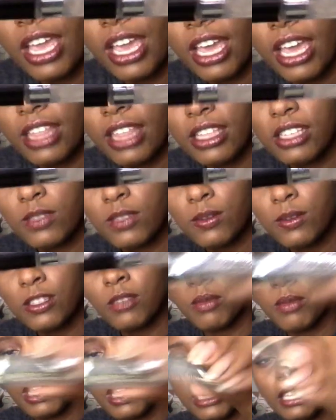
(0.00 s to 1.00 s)
and this
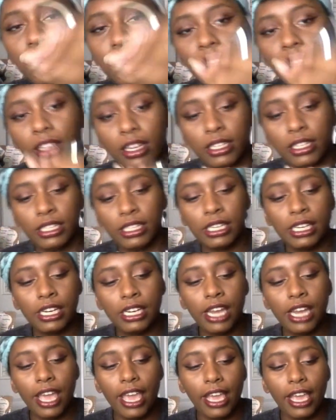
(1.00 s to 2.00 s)
was made in
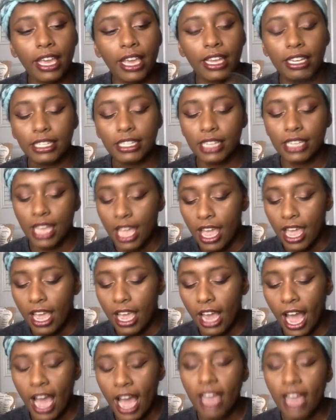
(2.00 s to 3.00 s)
London, and
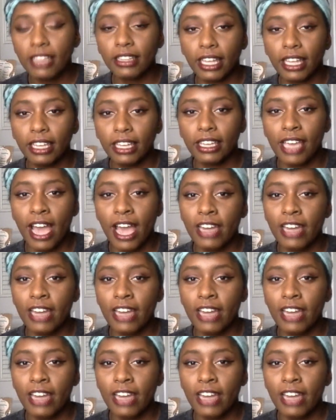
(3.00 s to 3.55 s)
I like it.